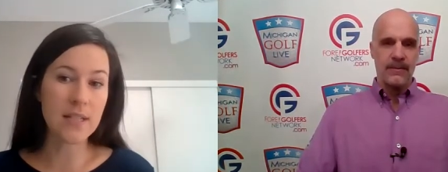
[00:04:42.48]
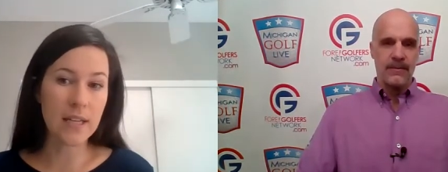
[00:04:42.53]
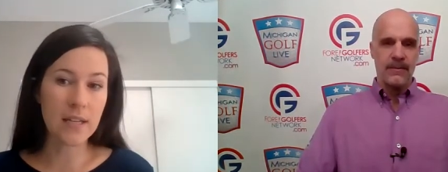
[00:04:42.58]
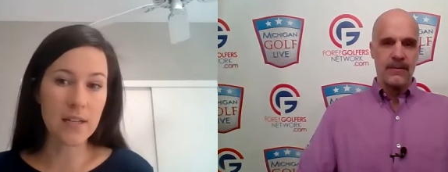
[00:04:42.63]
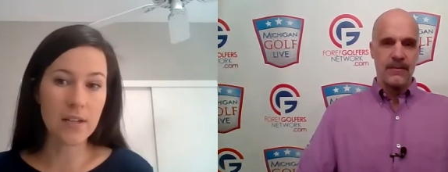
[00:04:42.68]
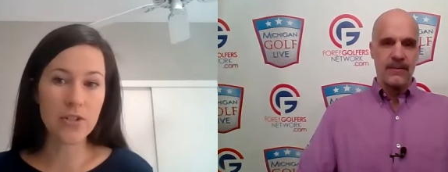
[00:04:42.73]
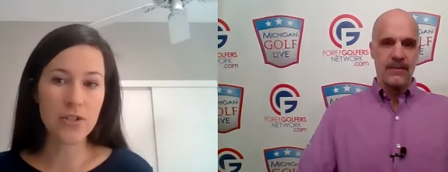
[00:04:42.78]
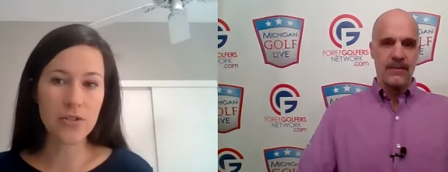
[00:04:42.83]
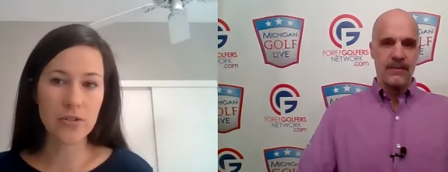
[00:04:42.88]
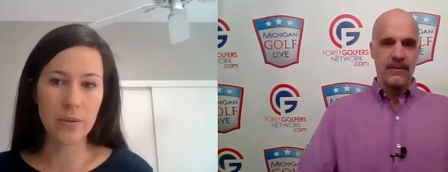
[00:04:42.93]
Speaker 1: the
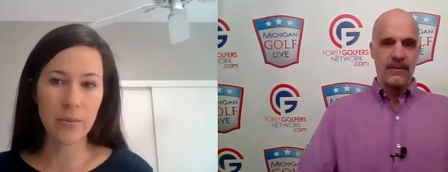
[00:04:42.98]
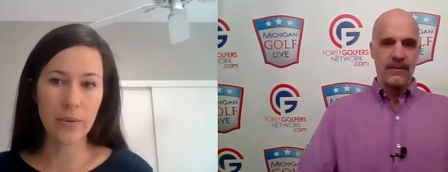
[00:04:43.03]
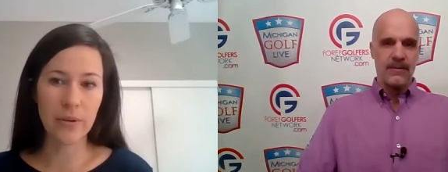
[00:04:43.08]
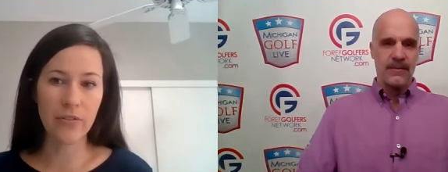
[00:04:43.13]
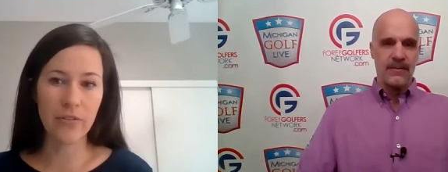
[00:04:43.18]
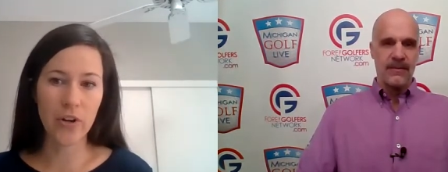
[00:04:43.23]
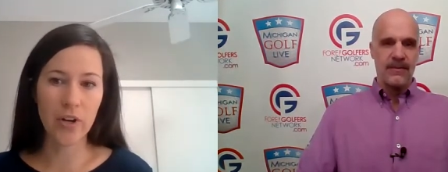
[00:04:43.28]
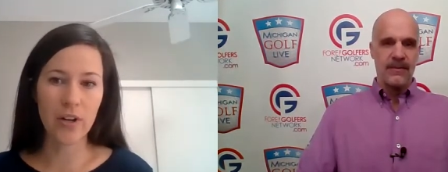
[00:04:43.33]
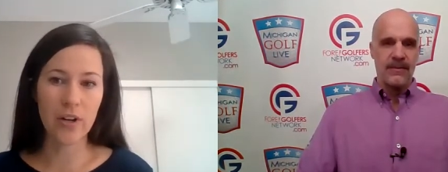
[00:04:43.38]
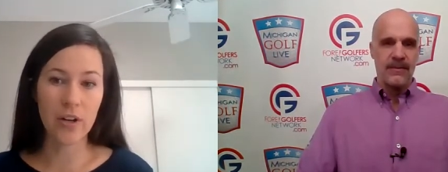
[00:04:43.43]
industry.
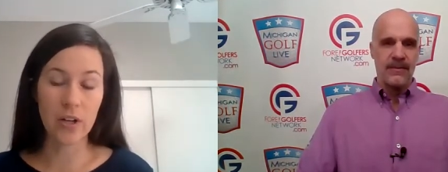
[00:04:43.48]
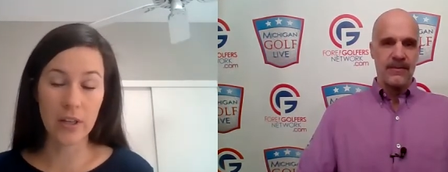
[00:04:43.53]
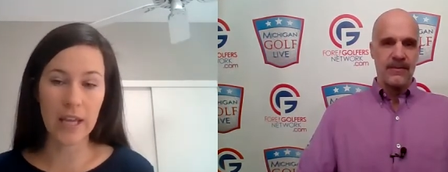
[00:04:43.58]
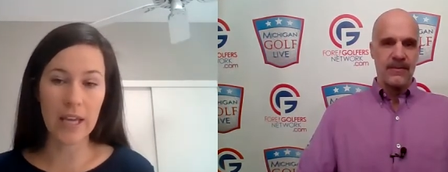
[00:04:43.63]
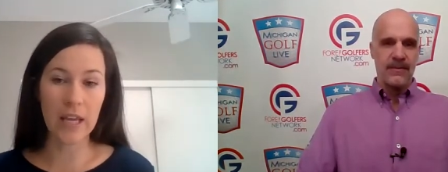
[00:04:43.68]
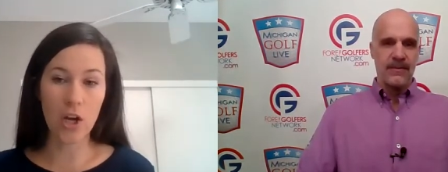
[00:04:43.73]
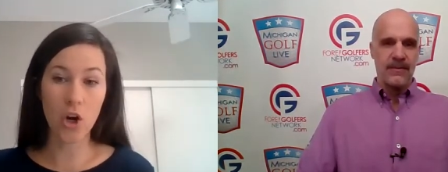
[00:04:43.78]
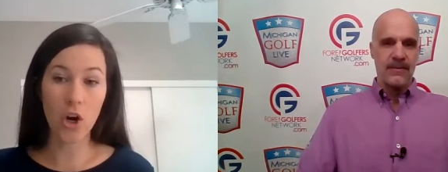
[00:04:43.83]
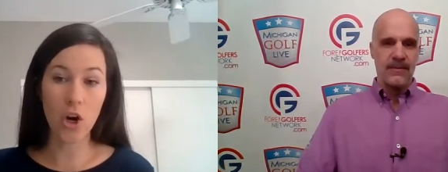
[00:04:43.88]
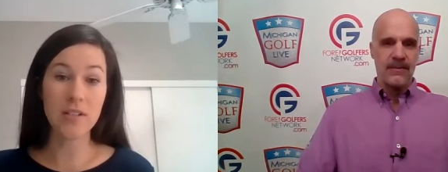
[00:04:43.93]
We've heard,
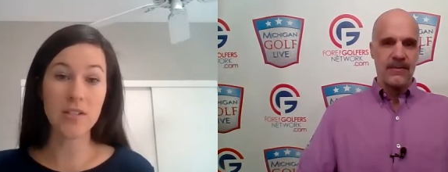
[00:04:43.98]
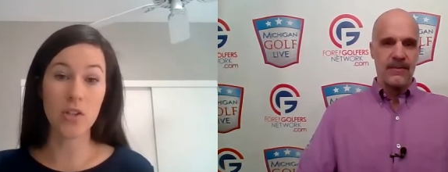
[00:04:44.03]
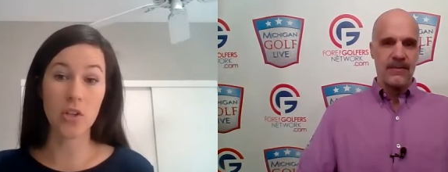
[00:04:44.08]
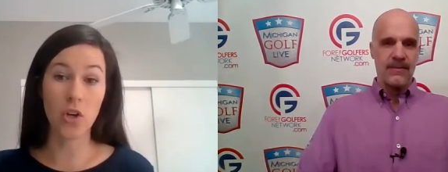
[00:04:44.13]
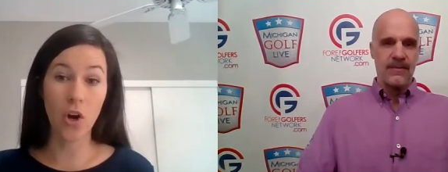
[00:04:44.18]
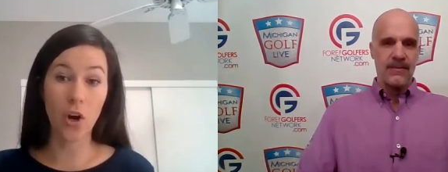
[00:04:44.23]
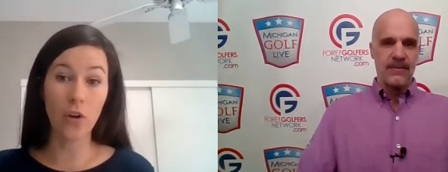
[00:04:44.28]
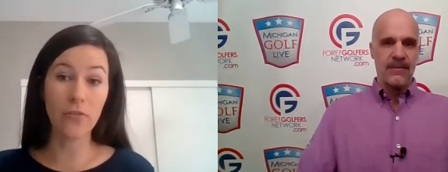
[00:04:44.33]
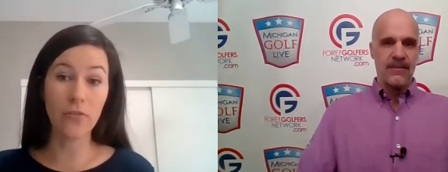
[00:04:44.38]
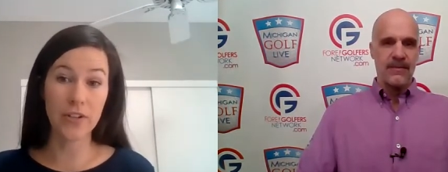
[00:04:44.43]
like across the
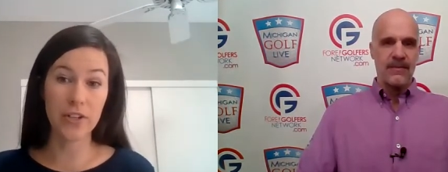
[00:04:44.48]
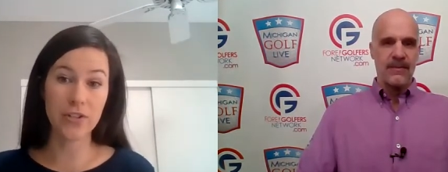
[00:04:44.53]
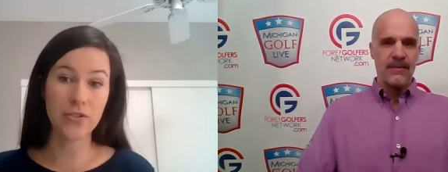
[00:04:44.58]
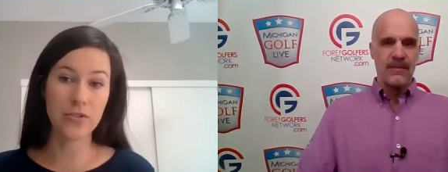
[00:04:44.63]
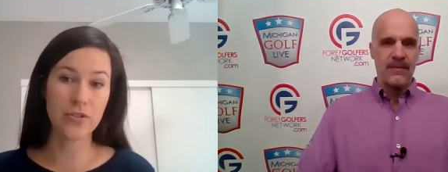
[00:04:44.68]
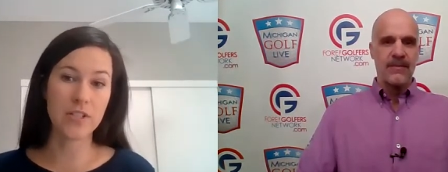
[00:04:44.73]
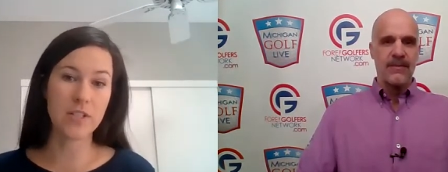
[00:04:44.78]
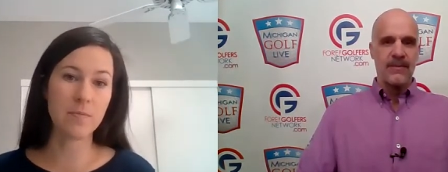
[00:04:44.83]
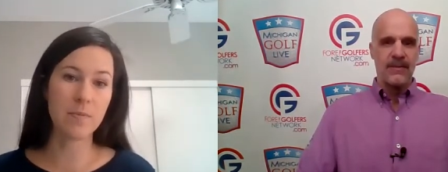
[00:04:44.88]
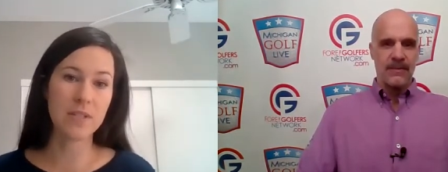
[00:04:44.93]
golf
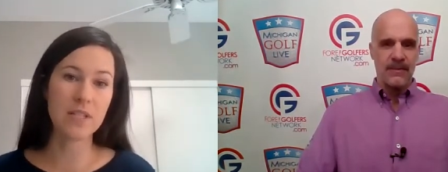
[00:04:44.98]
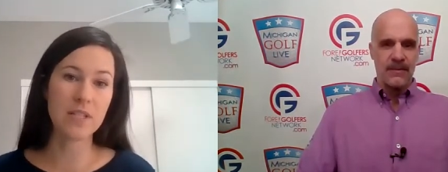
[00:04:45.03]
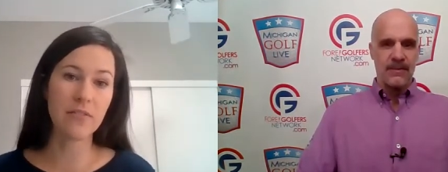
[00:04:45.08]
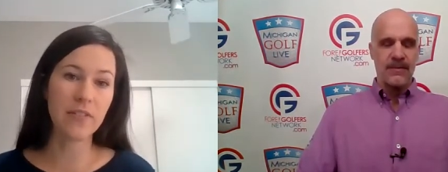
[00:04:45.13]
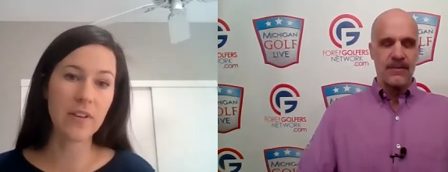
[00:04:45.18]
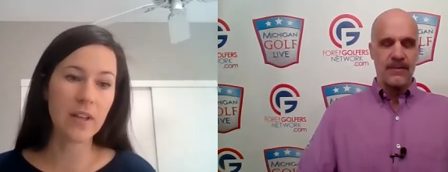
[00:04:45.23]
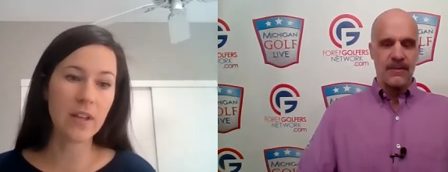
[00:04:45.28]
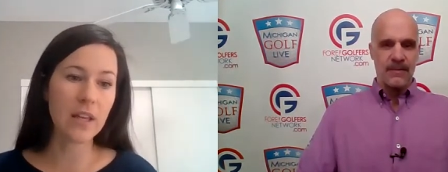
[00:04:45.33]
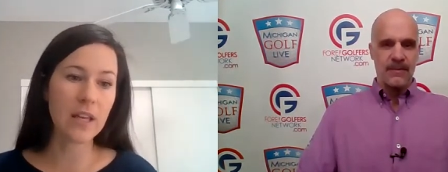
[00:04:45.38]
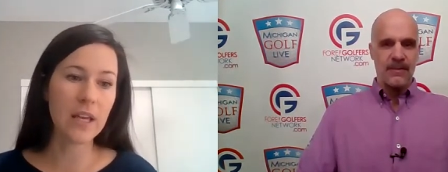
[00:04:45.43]
industry
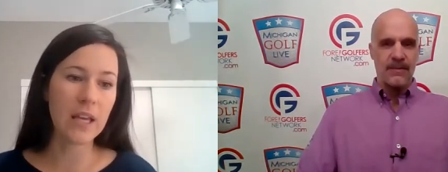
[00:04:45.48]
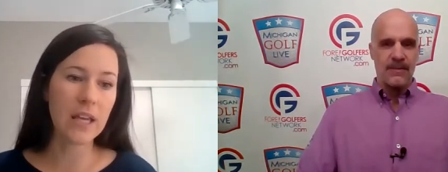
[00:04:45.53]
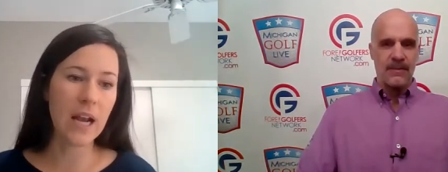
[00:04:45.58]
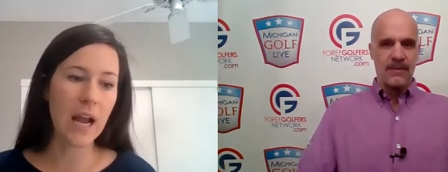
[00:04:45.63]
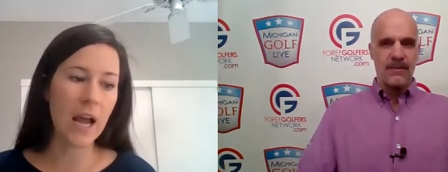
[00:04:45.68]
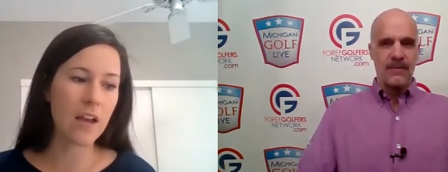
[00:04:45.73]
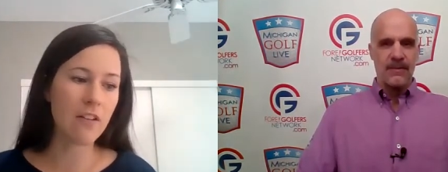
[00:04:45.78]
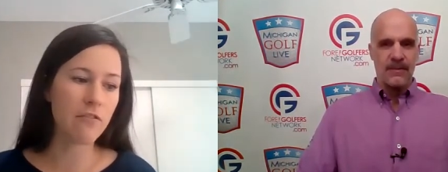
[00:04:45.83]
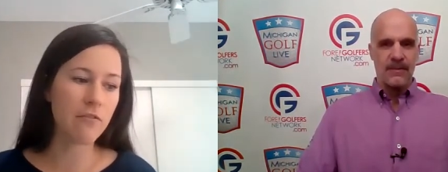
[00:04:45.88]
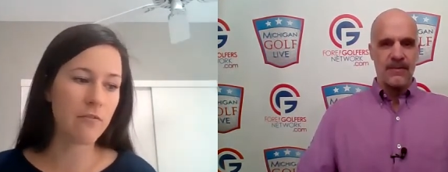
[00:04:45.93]
specifically, and
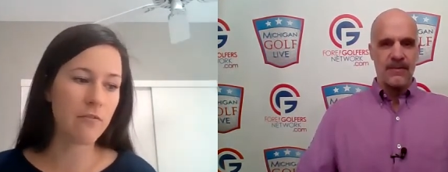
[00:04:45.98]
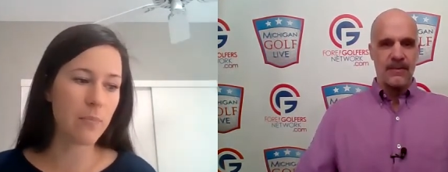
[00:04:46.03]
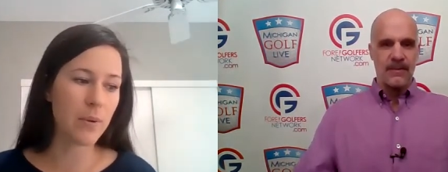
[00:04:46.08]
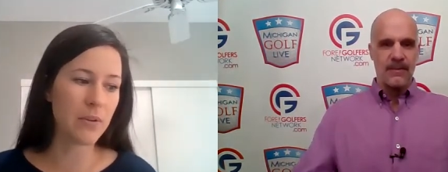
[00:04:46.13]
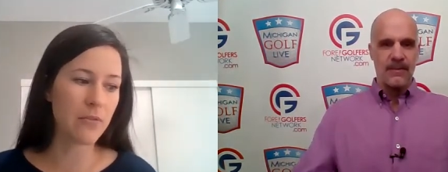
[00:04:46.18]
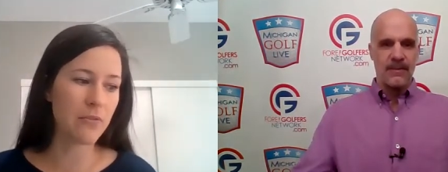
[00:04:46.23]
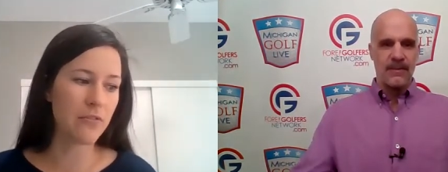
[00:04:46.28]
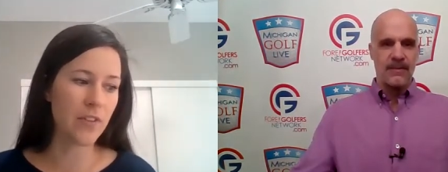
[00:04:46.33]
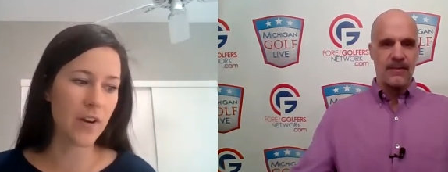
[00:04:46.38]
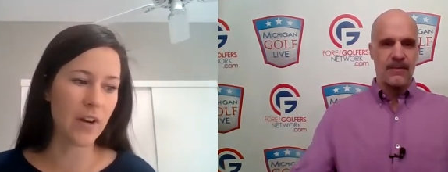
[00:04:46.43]
I've
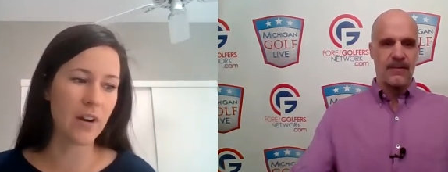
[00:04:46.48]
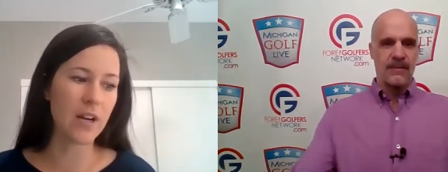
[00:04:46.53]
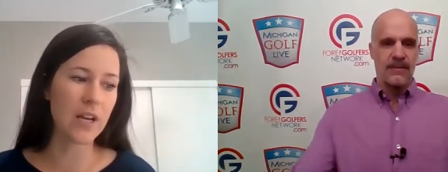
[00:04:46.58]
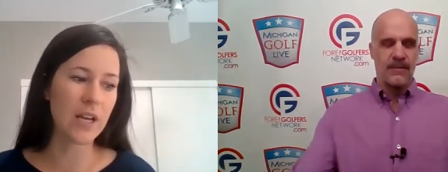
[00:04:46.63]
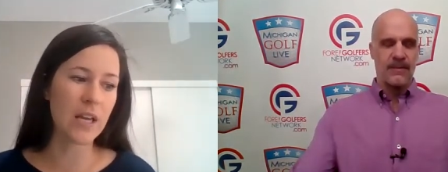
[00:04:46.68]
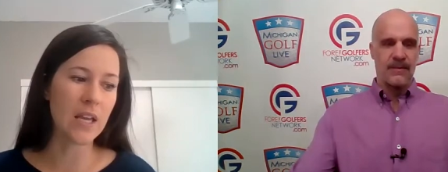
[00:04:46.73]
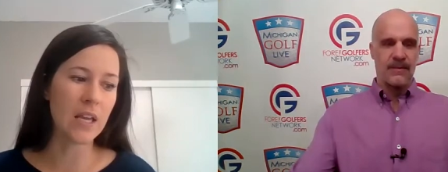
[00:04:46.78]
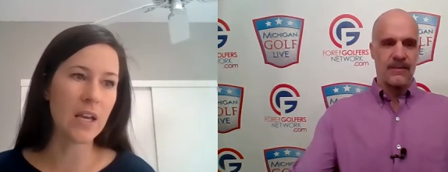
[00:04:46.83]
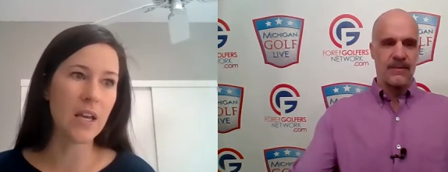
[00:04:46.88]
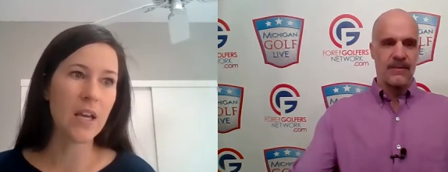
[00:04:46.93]
been
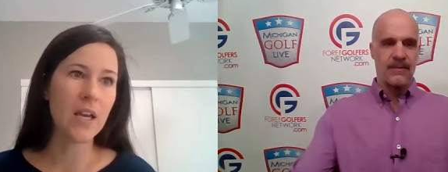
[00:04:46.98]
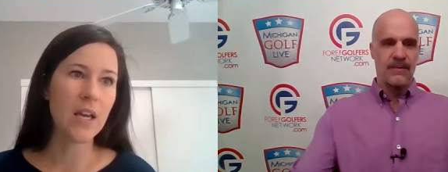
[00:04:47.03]
very